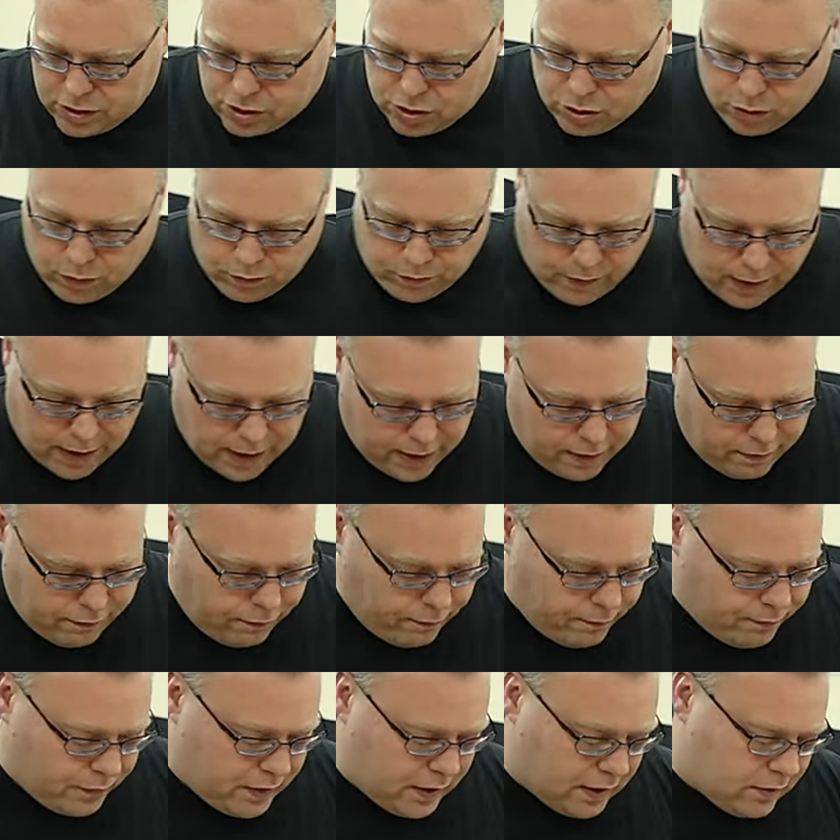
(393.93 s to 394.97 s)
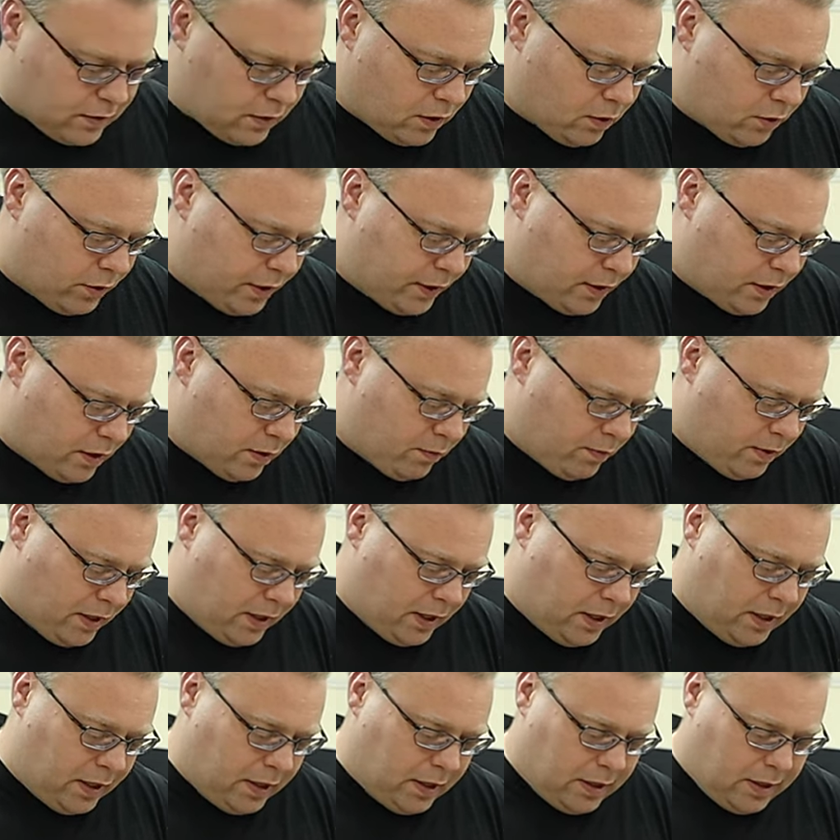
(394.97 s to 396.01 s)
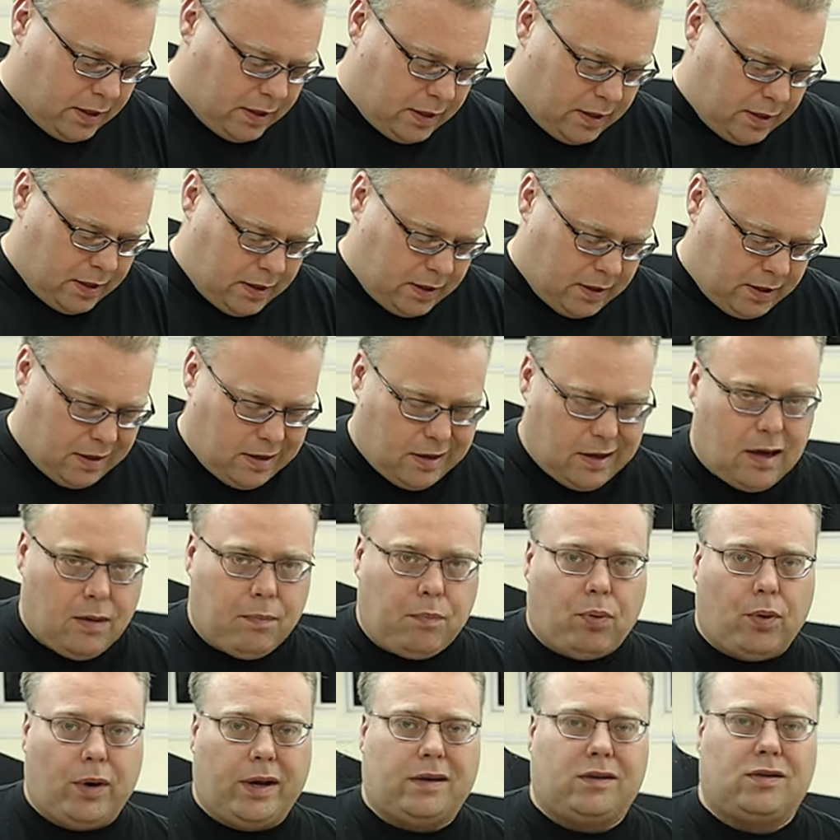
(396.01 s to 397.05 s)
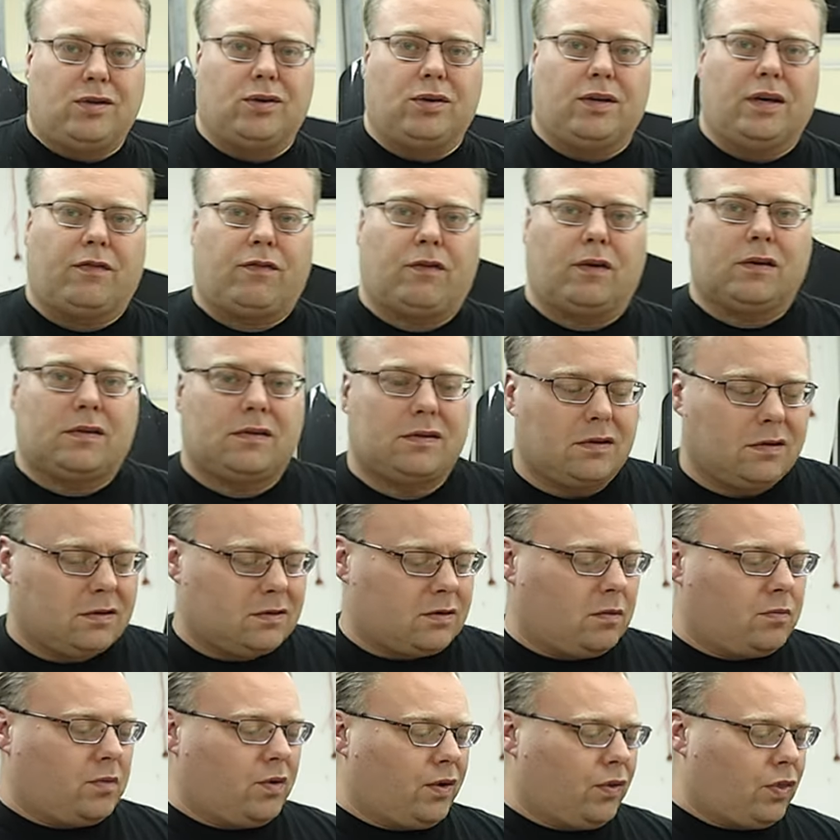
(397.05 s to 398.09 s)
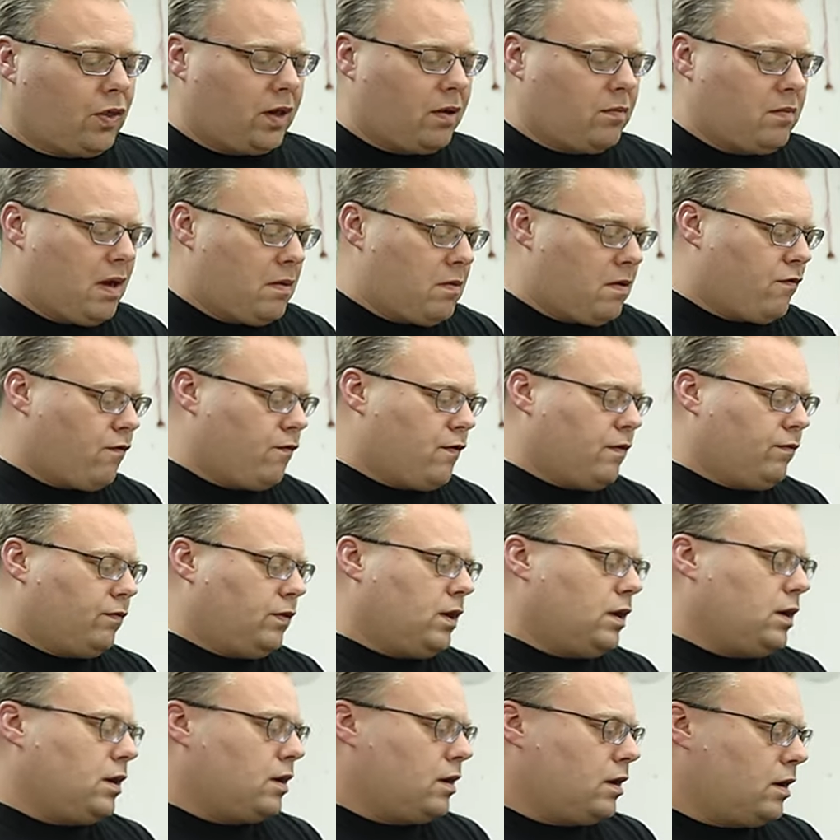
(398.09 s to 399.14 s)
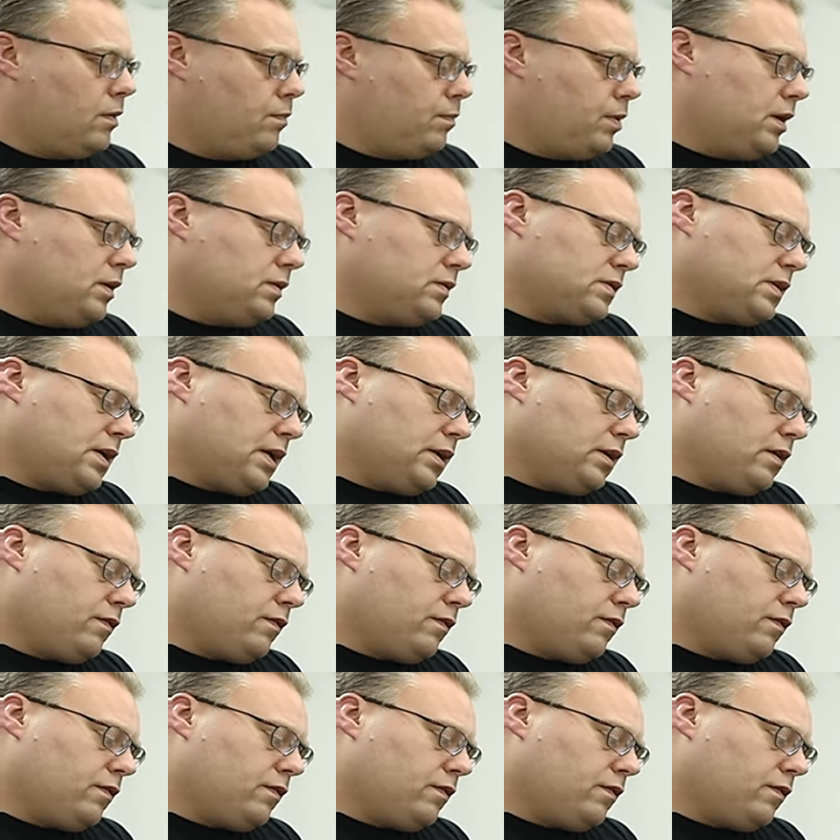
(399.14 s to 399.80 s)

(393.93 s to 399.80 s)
2.5. That's only gonna be a 0.2 difference. So I'm only thinking maybe 50 psi